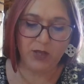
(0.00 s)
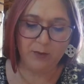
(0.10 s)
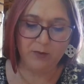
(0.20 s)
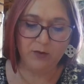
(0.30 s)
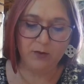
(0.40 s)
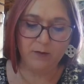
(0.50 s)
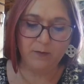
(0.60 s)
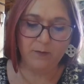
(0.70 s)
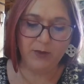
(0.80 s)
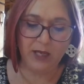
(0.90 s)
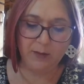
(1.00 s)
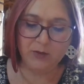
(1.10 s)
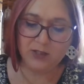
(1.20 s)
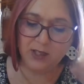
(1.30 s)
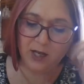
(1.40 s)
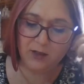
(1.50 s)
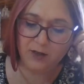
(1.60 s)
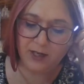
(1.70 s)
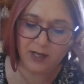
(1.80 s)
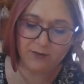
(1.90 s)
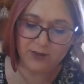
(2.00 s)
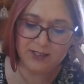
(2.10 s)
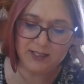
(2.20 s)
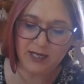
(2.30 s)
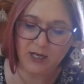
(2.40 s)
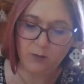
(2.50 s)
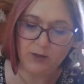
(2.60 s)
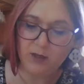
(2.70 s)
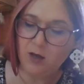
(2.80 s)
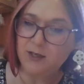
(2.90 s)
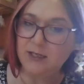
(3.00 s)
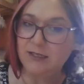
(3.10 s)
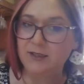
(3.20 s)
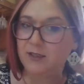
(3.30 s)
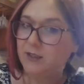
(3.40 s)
be able to color in every state and win the contest.